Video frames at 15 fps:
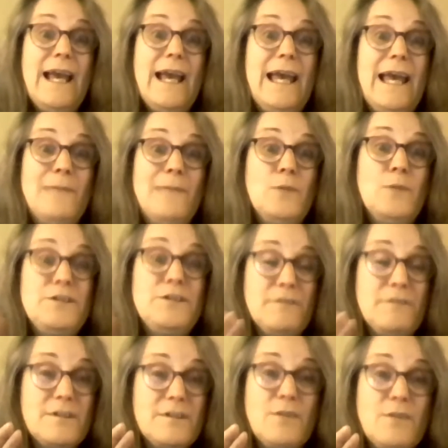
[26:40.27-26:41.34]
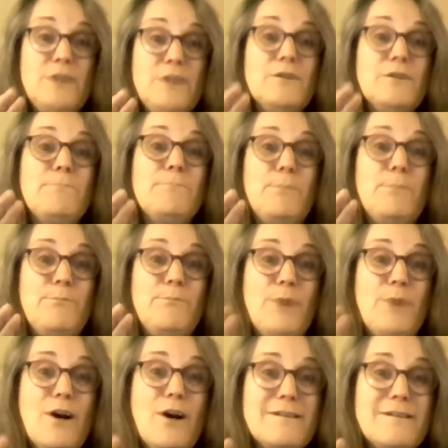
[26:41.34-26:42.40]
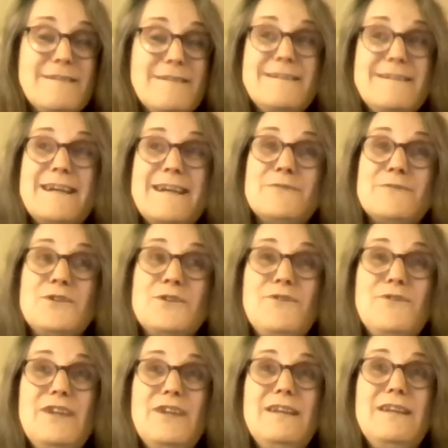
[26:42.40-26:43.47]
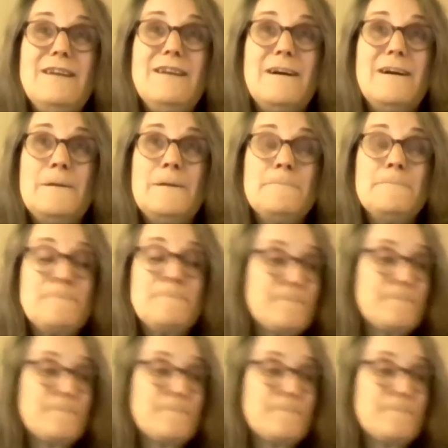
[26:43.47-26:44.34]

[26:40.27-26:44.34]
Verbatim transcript: And we took so we took boxes down to the um,